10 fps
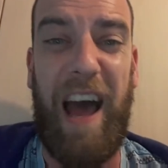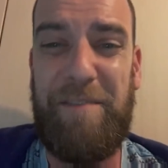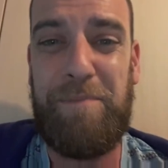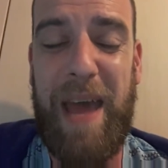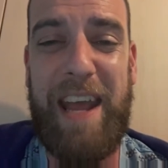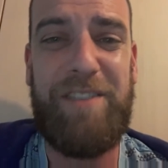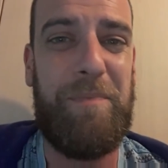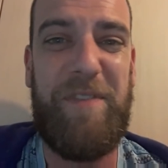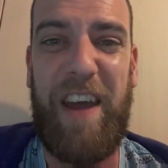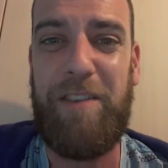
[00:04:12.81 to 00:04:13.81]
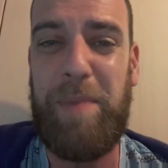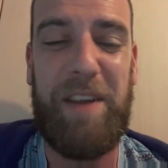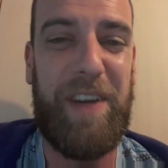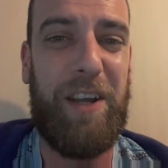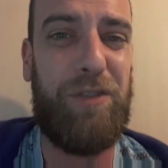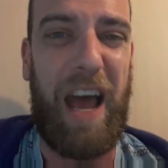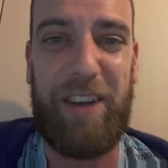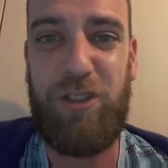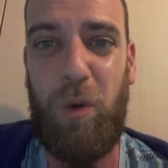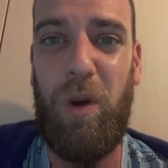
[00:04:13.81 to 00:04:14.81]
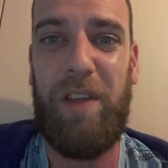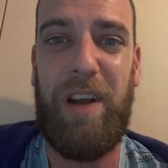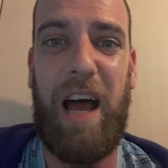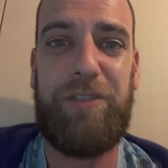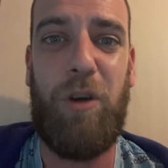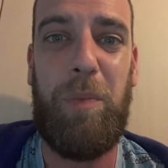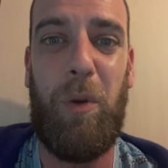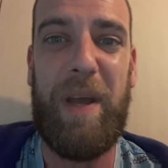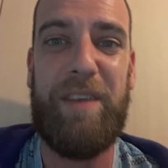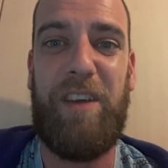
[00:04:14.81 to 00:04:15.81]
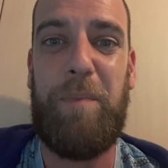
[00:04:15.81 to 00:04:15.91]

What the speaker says: I haven't made very many videos at all in the last couple of weeks.